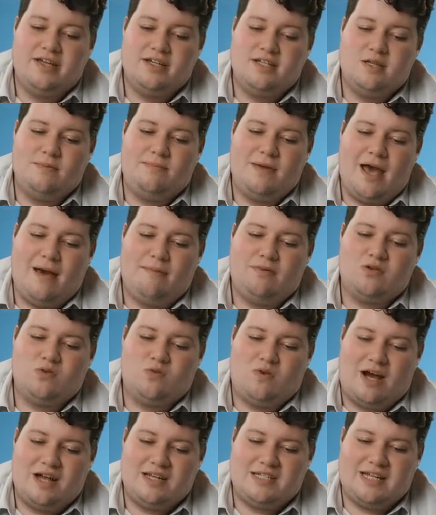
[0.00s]
To be able to
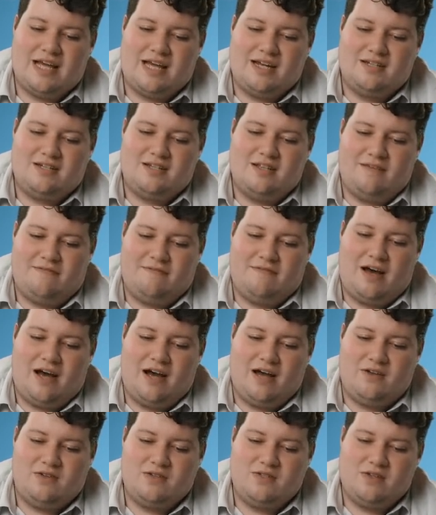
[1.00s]
write data to the
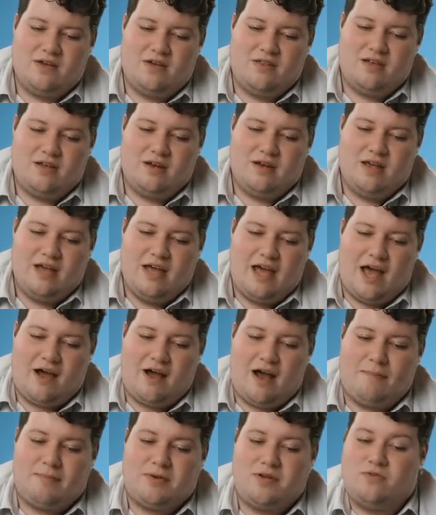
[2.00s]
file so that our
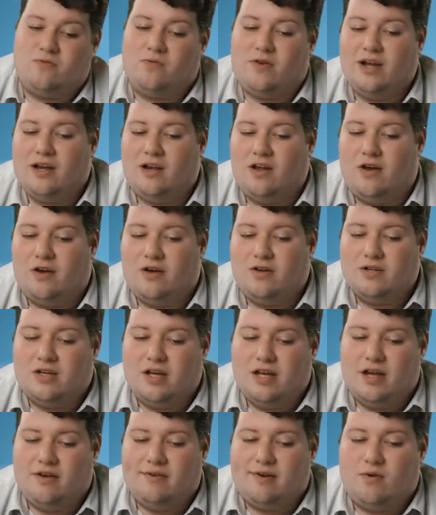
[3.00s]
app can reload,
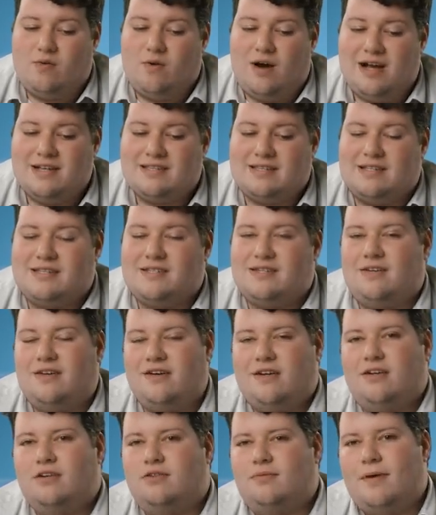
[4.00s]
it requires us to
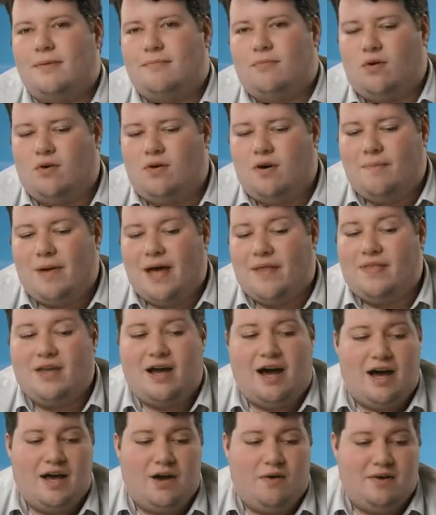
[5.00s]
learn a little bit more about the
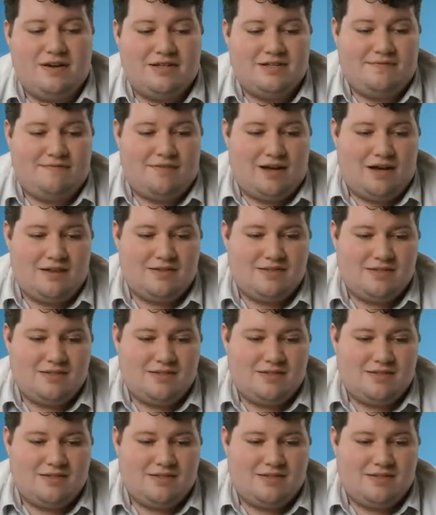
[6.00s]
iOS file